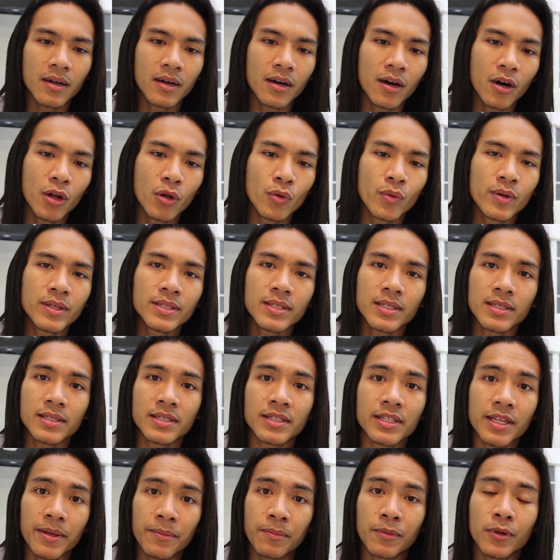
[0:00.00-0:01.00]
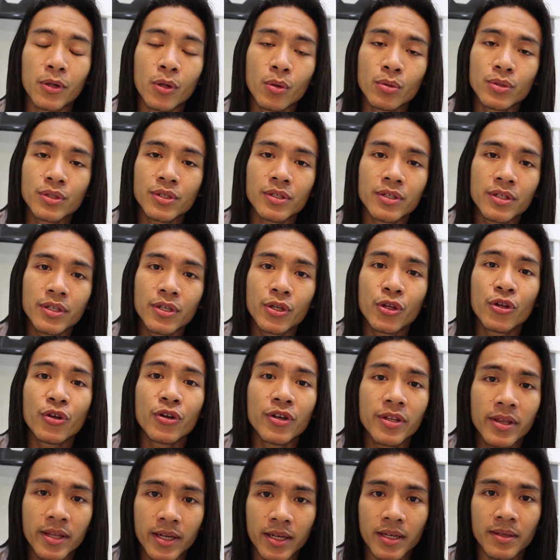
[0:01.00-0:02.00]
always a step closer to
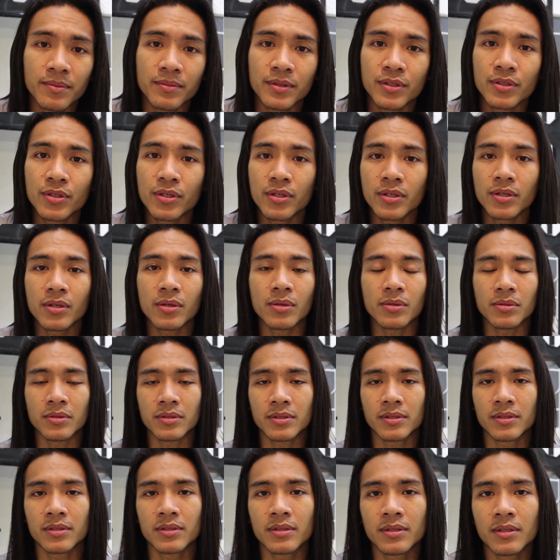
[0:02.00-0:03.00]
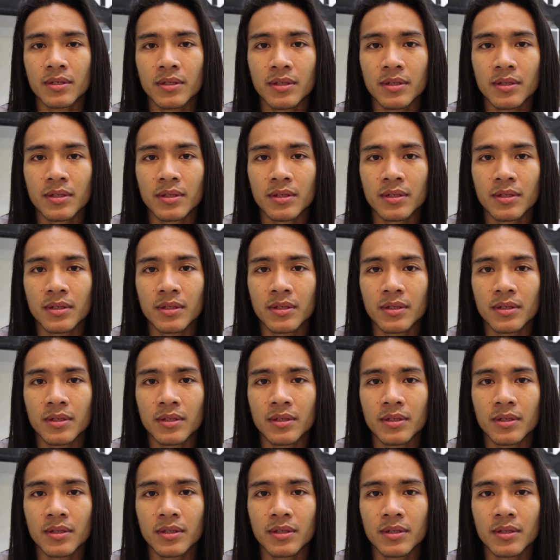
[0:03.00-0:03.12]
your dreams, to your goals.